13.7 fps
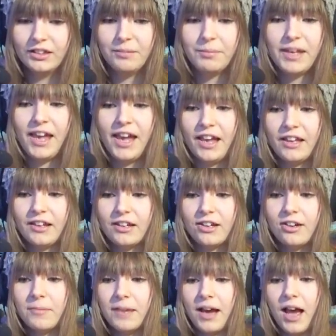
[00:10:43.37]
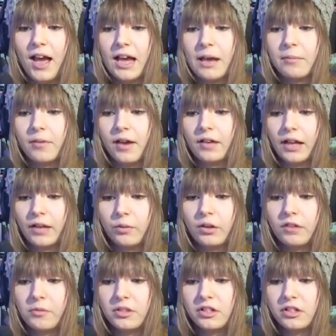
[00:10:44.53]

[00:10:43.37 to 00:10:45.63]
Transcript: But yeah, you got me out. I am like one of the